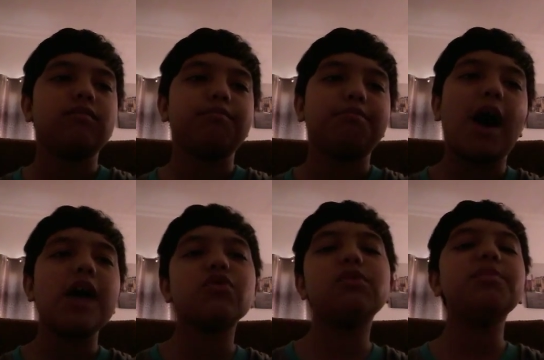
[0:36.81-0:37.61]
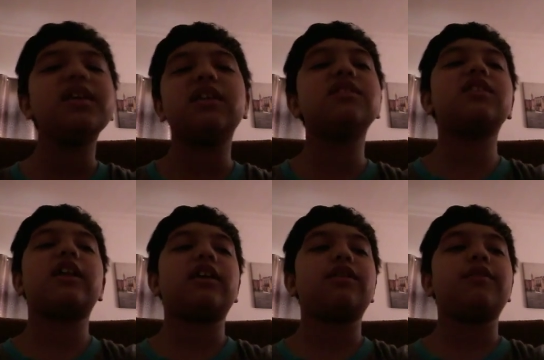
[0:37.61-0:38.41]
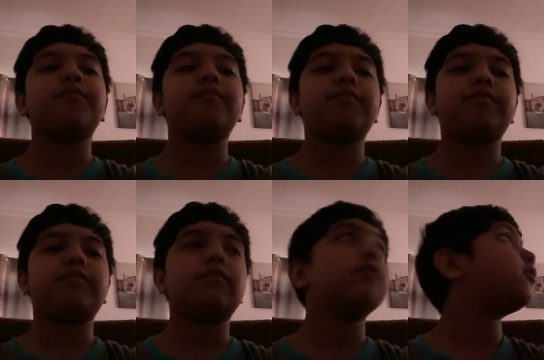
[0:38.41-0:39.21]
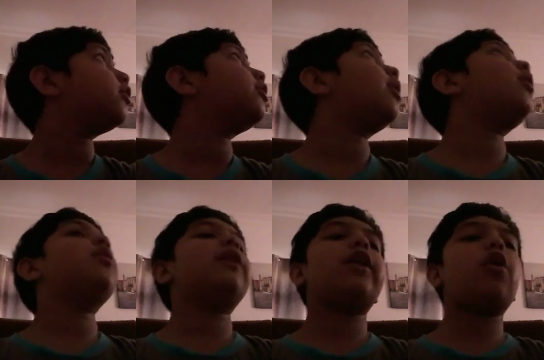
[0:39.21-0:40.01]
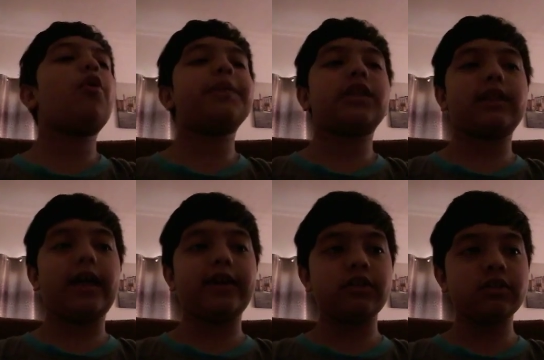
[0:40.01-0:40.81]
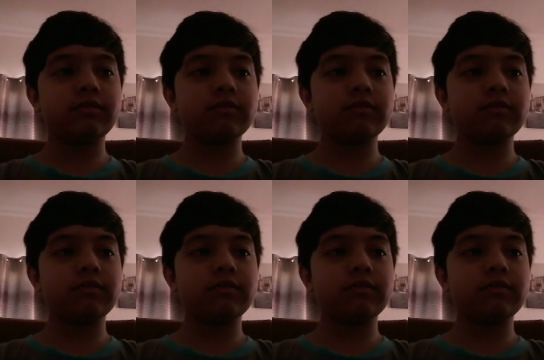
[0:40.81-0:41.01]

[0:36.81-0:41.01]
The pass will be easy like. So let us open the light.